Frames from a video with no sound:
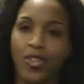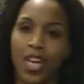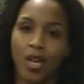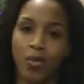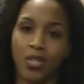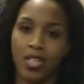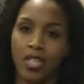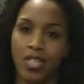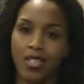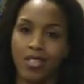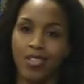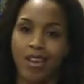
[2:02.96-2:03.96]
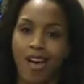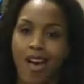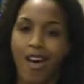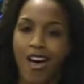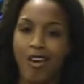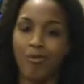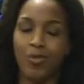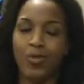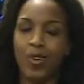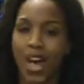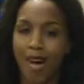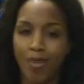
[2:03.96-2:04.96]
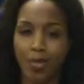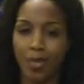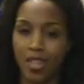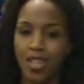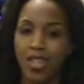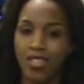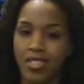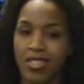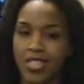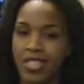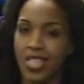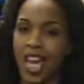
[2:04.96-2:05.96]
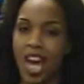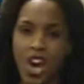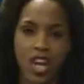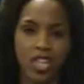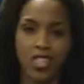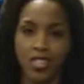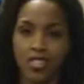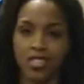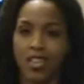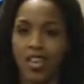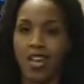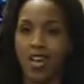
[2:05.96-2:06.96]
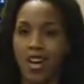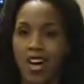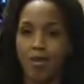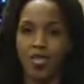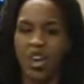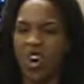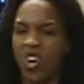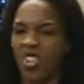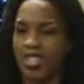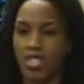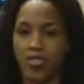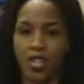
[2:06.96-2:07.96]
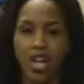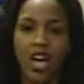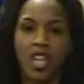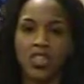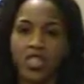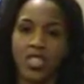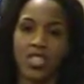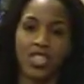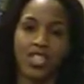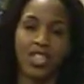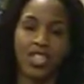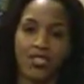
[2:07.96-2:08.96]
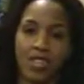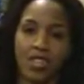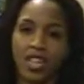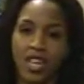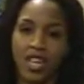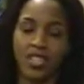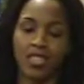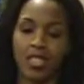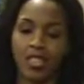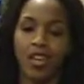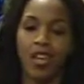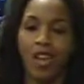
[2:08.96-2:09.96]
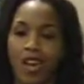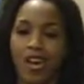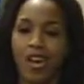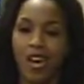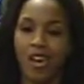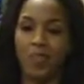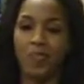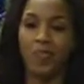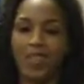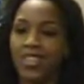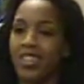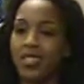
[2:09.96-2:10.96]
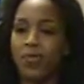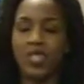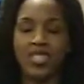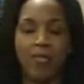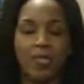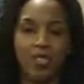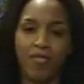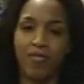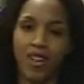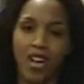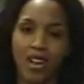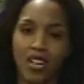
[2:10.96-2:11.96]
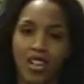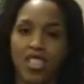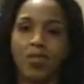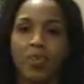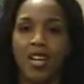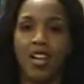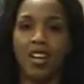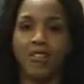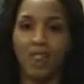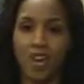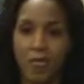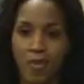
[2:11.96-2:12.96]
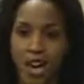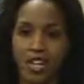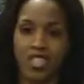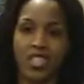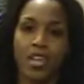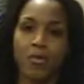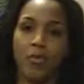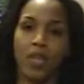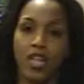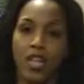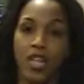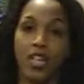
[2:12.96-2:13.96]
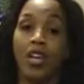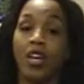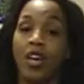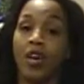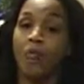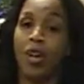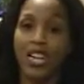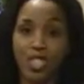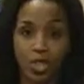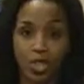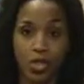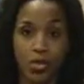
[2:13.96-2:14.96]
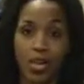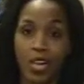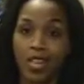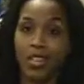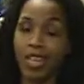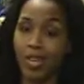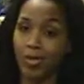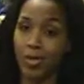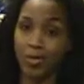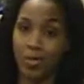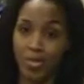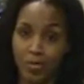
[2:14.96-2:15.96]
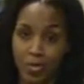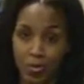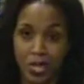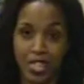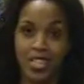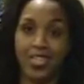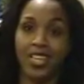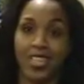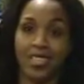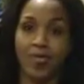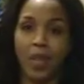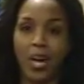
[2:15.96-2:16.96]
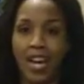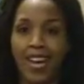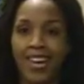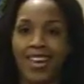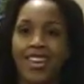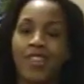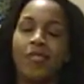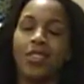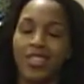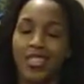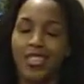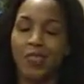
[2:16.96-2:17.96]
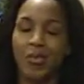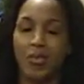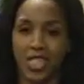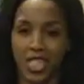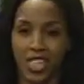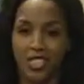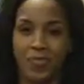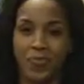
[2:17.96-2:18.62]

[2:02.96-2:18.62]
languages um, travel with these these characters um, to all these different countries and see different things and um, it, has been something fun. It's been a fun project that I've been working on. Mind you, I didn't think it was going to be as much work as it is, but it, it's been really good.